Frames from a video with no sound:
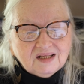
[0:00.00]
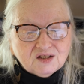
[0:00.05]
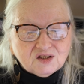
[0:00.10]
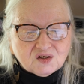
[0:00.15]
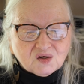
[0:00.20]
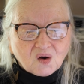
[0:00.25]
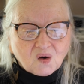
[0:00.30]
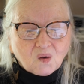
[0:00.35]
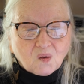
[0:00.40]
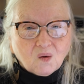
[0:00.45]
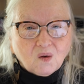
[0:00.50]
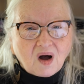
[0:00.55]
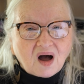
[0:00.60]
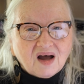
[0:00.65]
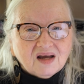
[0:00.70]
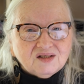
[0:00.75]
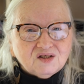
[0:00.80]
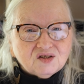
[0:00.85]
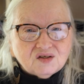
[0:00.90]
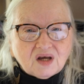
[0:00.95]
So
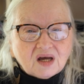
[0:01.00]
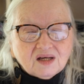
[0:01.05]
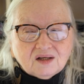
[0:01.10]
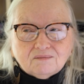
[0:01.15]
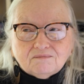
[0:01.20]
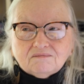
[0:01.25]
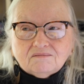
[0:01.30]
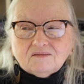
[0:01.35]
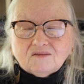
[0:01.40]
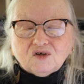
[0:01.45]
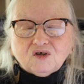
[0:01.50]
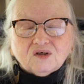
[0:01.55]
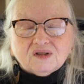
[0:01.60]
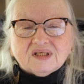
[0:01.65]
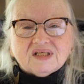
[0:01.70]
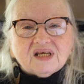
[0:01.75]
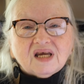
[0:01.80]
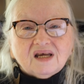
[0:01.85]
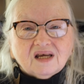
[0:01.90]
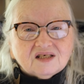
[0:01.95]
I
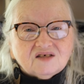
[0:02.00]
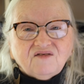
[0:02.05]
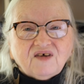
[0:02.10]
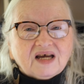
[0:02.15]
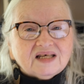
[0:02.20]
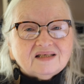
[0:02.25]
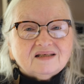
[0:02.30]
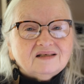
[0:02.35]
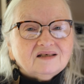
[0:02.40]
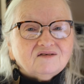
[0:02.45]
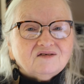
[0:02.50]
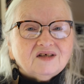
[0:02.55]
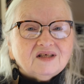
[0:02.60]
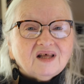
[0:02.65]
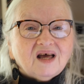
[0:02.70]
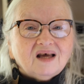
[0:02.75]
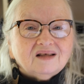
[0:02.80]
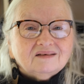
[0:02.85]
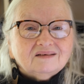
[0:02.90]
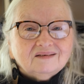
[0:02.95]
couldn't say yes fast enough to
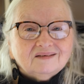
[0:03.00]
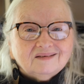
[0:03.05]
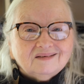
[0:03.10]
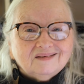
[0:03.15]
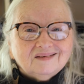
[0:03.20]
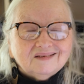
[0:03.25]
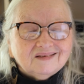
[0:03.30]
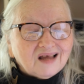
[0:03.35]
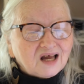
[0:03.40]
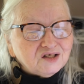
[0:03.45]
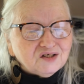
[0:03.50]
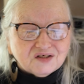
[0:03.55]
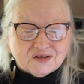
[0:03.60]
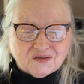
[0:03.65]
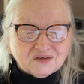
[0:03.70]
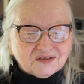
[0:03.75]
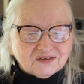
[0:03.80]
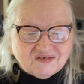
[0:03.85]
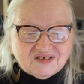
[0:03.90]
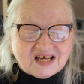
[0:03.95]
that. I
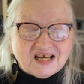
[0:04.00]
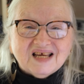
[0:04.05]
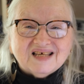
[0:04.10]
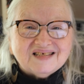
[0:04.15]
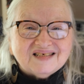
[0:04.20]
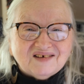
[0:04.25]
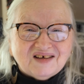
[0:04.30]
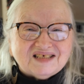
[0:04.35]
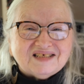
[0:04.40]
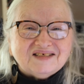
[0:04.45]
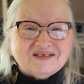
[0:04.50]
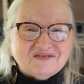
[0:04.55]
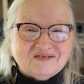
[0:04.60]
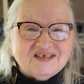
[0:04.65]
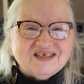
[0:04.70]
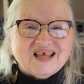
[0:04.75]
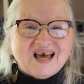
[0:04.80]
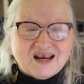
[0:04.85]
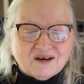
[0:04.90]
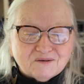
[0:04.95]
just couldn't say yes fast enough
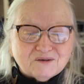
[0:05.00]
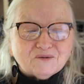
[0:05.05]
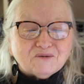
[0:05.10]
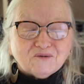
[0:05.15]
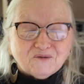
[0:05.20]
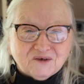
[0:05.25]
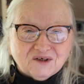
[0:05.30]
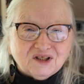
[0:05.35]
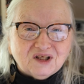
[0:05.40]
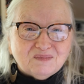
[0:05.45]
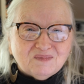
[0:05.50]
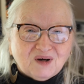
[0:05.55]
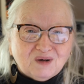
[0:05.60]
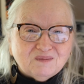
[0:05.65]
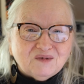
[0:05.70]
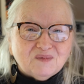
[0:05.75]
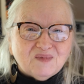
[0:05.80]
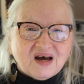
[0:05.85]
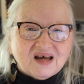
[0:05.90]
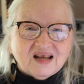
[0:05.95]
to that. I was really
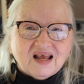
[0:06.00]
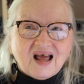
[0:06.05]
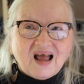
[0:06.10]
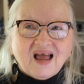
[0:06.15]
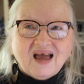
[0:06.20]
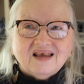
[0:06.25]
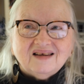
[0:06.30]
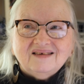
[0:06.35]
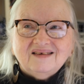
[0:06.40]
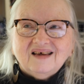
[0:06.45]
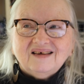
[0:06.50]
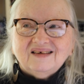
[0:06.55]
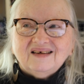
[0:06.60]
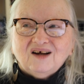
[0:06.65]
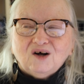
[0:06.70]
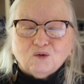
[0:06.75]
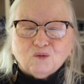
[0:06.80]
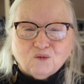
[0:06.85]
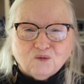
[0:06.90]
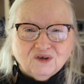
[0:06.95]
pumped about it. I had
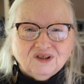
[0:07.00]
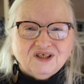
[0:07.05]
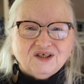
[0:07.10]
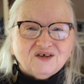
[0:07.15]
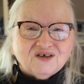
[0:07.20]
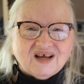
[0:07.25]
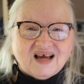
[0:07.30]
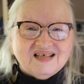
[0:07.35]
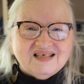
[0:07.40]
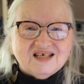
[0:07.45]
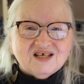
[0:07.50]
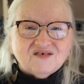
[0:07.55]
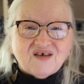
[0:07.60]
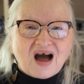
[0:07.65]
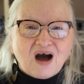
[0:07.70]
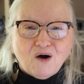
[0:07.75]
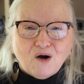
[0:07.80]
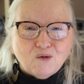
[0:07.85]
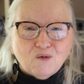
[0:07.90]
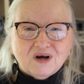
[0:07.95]
a really good idea of
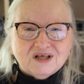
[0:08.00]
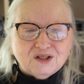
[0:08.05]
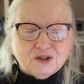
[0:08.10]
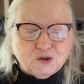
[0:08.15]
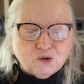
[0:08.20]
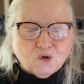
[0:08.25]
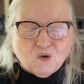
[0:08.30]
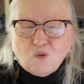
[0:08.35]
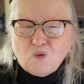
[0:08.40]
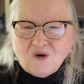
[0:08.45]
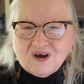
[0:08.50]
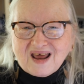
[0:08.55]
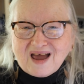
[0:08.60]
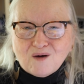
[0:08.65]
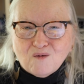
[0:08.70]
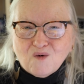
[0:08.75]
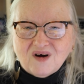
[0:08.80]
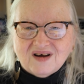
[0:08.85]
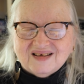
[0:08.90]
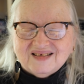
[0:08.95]
how I wanted to do it, what
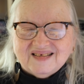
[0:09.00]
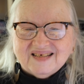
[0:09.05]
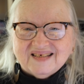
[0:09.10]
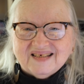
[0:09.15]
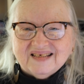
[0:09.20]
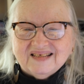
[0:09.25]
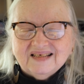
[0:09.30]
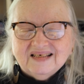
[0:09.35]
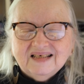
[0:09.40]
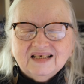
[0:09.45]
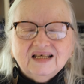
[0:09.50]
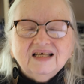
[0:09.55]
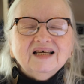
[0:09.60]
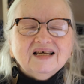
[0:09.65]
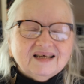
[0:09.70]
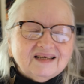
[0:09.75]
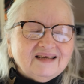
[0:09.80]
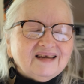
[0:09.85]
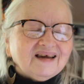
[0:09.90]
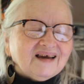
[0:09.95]
I wanted in
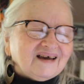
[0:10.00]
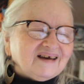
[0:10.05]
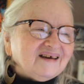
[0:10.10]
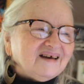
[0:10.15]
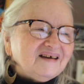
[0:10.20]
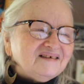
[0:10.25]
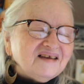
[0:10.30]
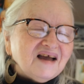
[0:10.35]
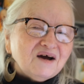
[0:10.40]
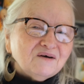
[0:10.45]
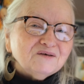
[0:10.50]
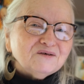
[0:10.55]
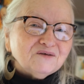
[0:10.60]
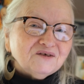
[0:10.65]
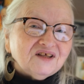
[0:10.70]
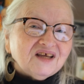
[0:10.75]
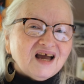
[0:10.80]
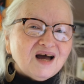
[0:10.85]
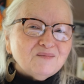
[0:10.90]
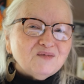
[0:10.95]
it. Yeah, I was
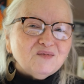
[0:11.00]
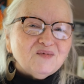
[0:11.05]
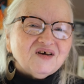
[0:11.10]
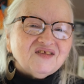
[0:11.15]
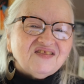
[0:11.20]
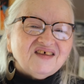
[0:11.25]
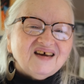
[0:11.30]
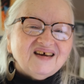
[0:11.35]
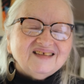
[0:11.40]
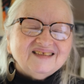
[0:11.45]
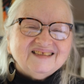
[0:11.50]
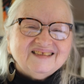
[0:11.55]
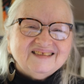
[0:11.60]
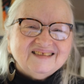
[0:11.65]
really happy about that.